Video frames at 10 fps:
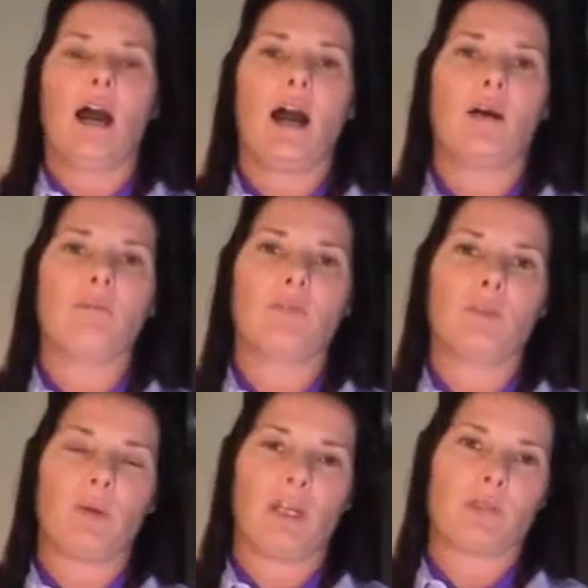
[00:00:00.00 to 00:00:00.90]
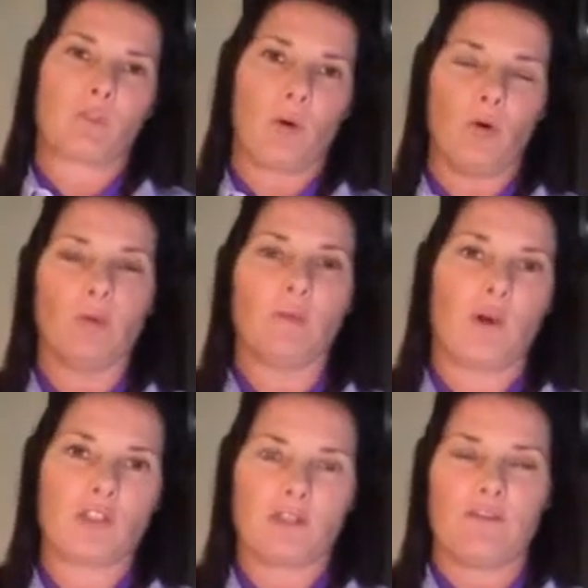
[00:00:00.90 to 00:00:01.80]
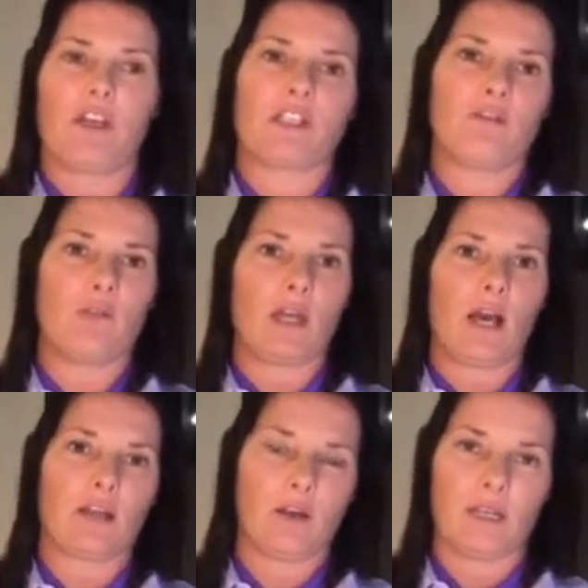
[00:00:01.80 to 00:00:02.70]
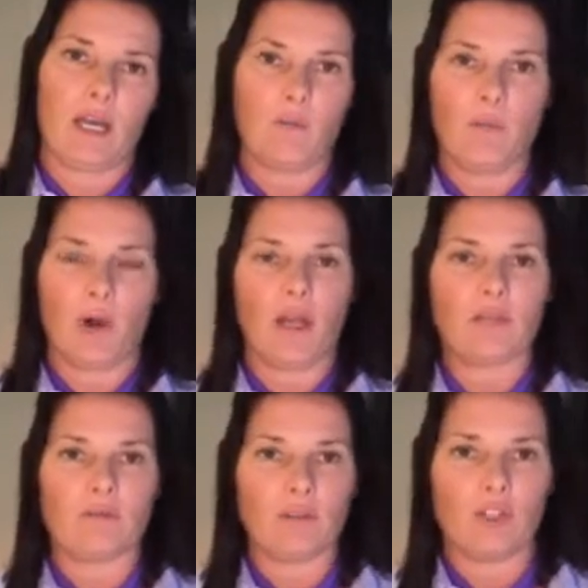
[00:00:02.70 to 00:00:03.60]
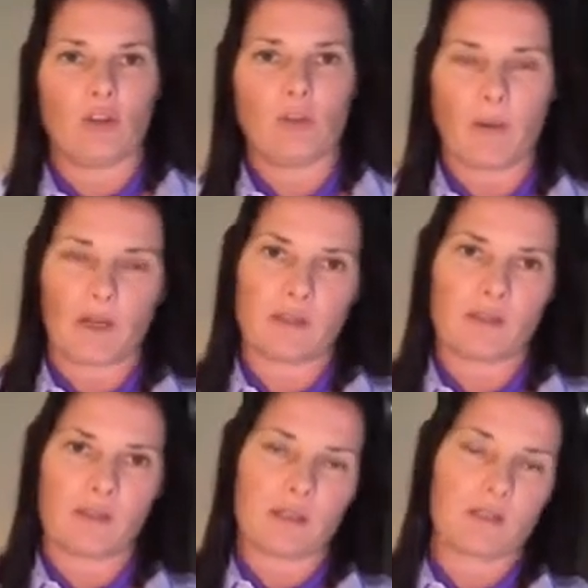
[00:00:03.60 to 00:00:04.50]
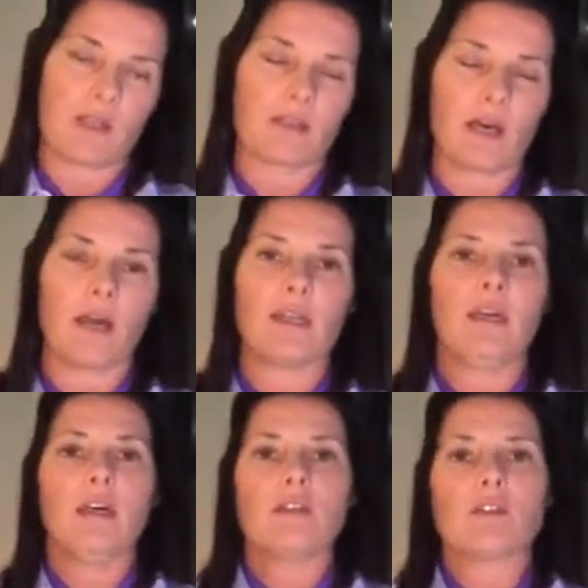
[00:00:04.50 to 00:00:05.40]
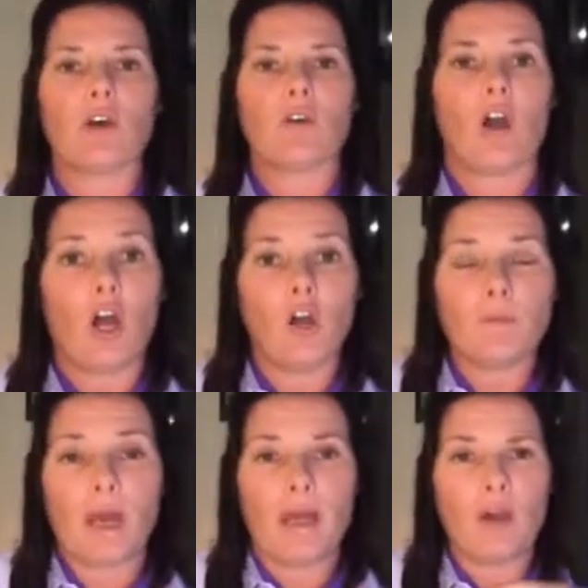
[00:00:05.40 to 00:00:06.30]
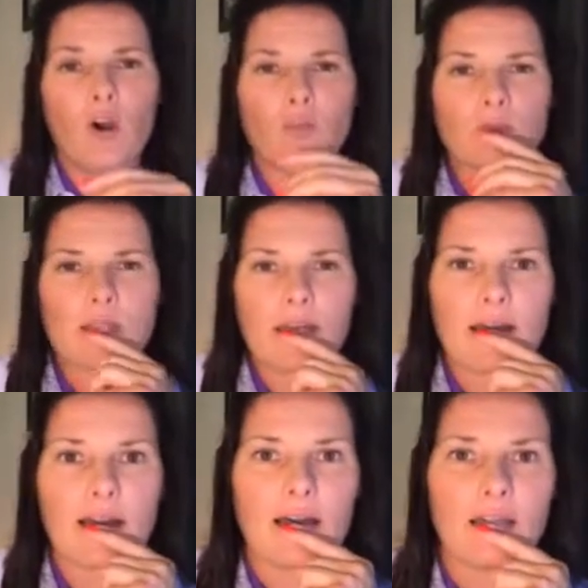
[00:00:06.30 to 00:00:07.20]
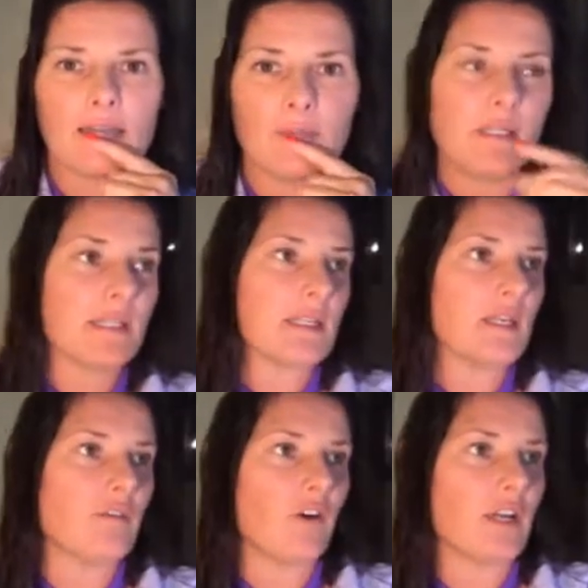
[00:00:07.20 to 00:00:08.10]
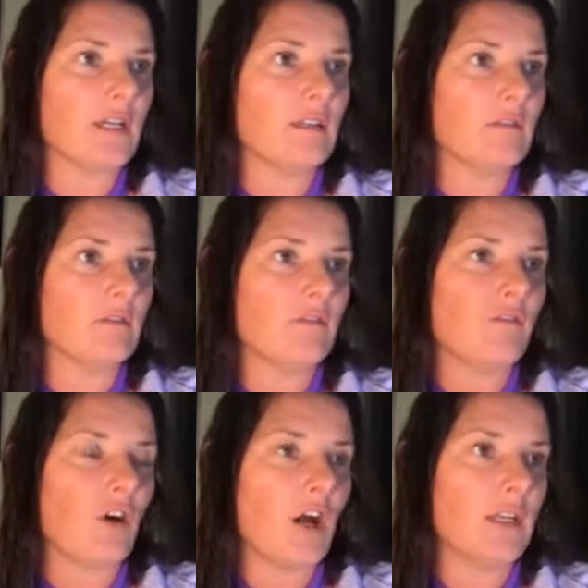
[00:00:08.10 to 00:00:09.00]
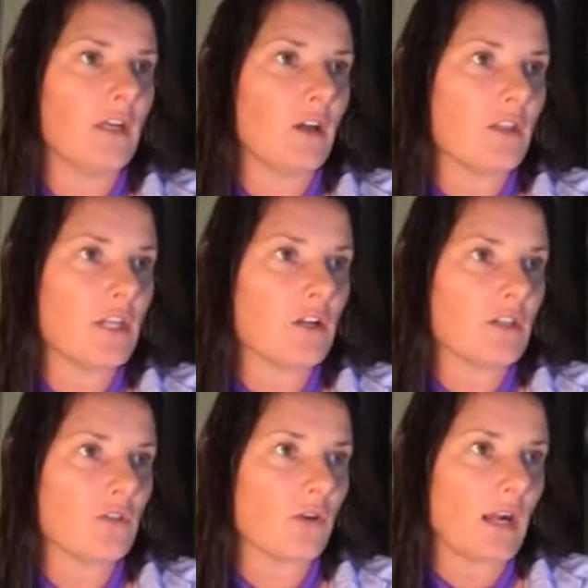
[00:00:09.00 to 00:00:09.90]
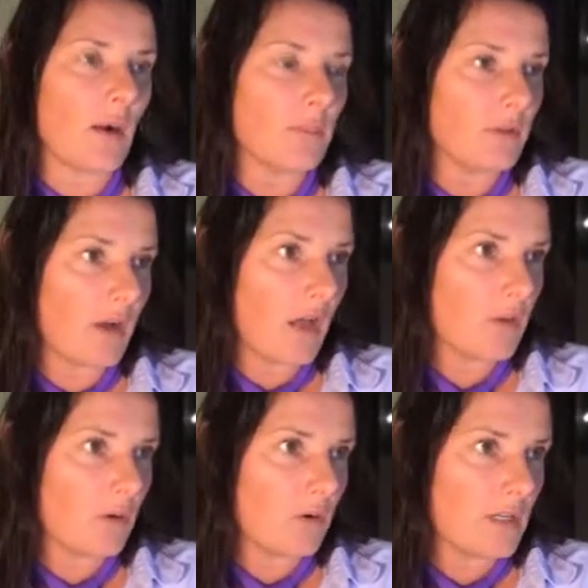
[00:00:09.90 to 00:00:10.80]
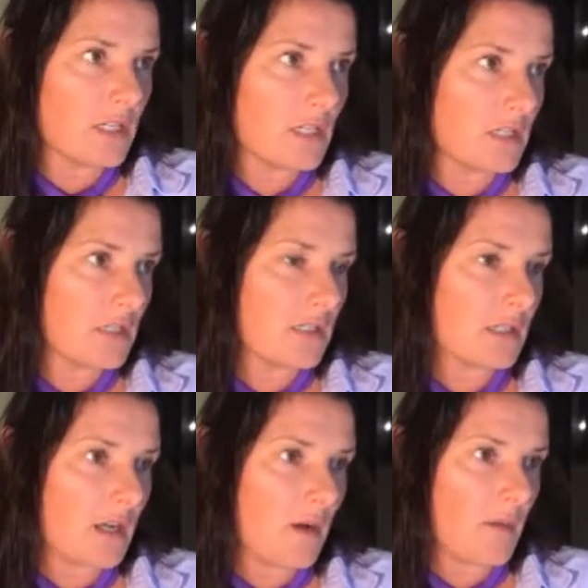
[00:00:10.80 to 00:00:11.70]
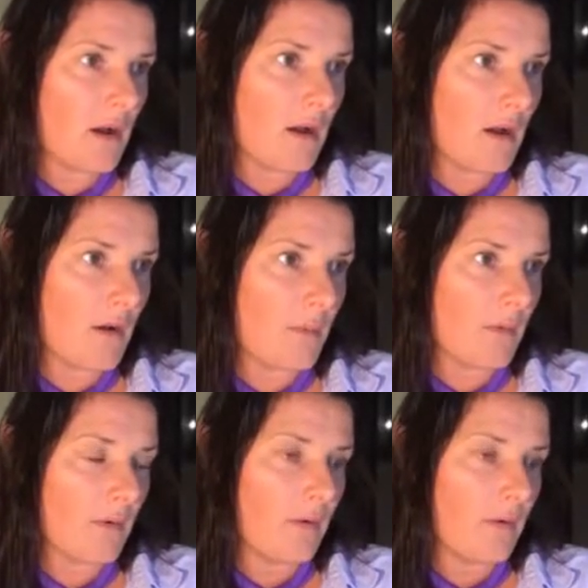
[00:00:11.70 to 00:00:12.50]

um, but it's probably most effective without going out and buying you know the buckets and things like that. So I hope that helped. Uh, let me see if I can find. I think I saw a couple of other questions come up.